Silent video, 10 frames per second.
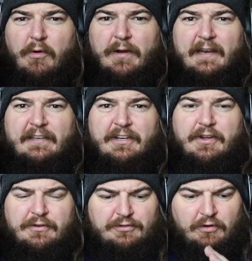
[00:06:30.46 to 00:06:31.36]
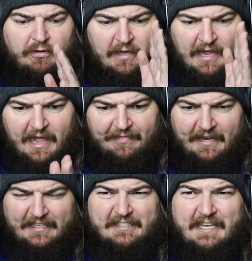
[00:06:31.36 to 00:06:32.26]
it into neutral, and
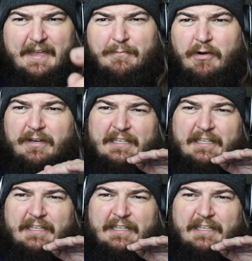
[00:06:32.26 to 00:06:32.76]
then I skim on,